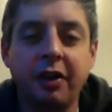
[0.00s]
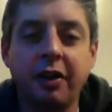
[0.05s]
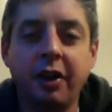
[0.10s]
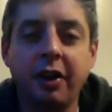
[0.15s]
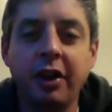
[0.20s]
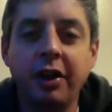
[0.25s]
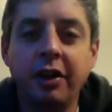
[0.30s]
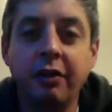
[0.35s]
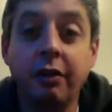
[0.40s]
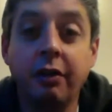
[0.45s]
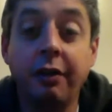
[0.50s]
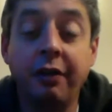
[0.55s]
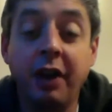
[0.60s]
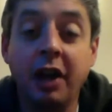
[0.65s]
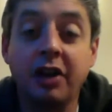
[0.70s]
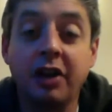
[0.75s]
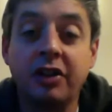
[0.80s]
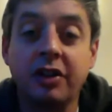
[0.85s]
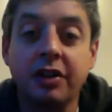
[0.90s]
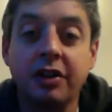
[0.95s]
in the
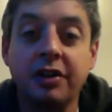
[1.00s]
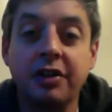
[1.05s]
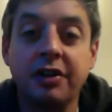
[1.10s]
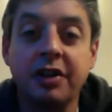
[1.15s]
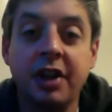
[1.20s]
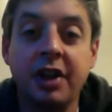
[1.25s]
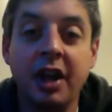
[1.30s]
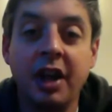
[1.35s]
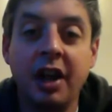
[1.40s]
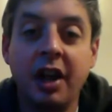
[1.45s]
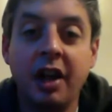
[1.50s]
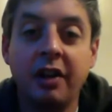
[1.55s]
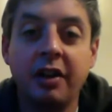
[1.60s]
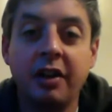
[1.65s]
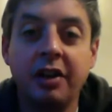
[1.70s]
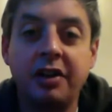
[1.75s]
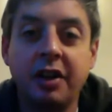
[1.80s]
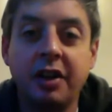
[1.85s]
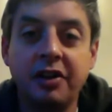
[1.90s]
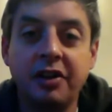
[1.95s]
reflections, there
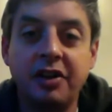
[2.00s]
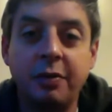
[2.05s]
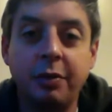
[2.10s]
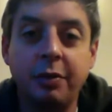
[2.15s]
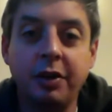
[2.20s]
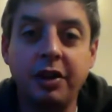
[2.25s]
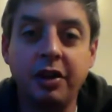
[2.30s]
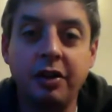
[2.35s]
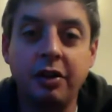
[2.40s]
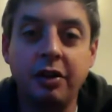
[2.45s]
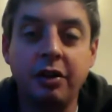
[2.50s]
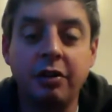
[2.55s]
tends to be